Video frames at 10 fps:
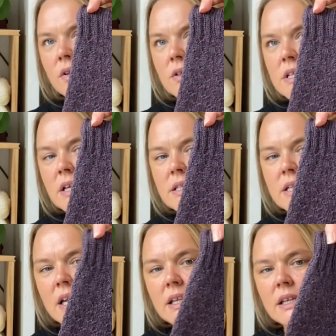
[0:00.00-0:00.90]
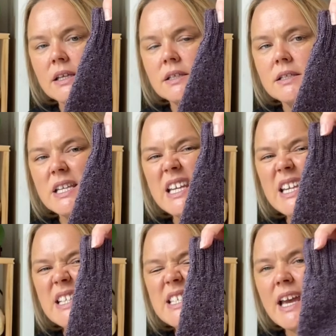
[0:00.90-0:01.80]
looks like tiny,
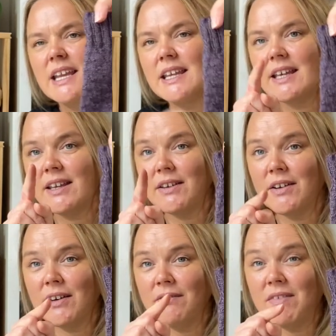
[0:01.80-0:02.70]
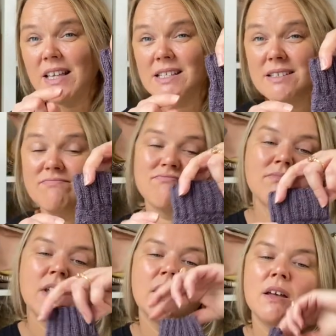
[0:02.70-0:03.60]
teeny tiny V's.
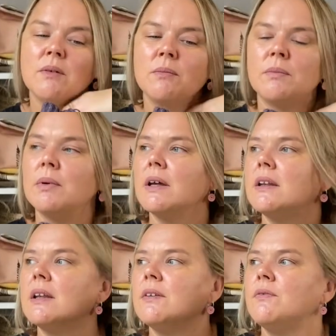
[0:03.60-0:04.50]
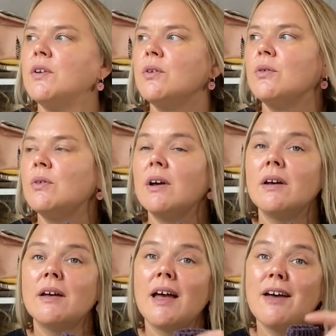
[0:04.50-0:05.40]
But if you
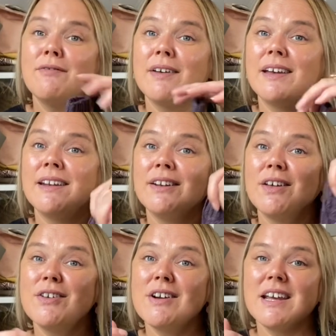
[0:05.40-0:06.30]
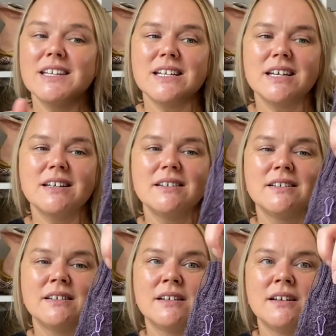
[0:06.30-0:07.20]
have another idea
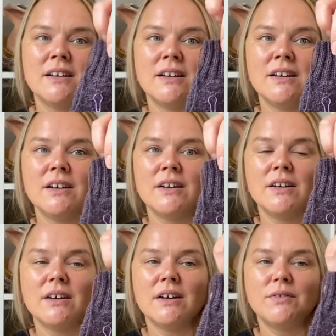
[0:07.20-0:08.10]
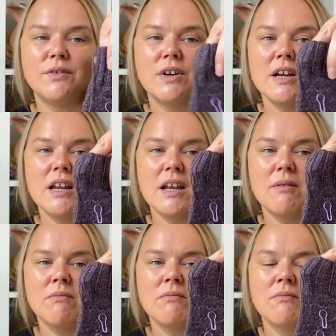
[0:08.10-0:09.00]
for a
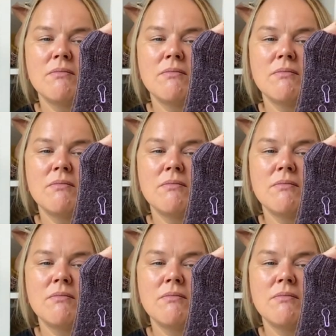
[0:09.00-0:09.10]
name,